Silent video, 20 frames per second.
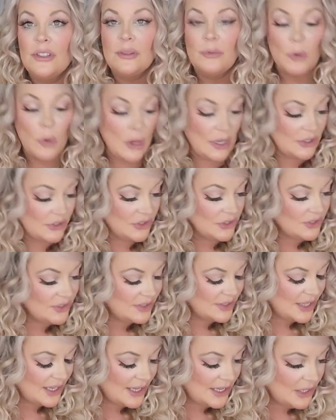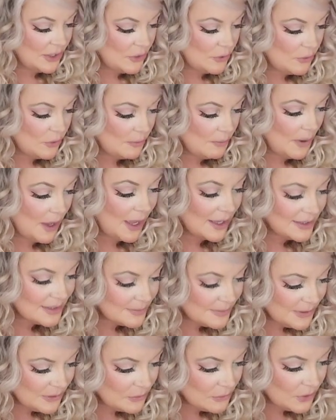some questions that you were
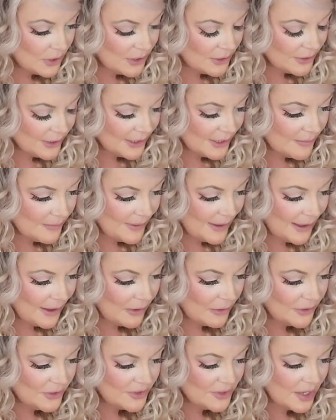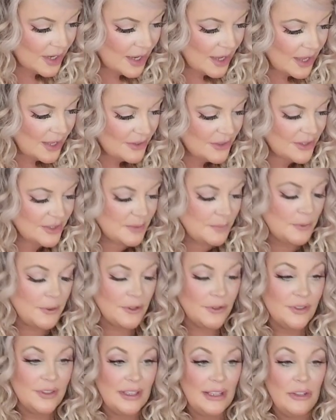possibly wondering about uh, this
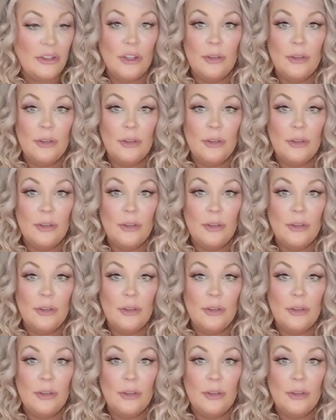person.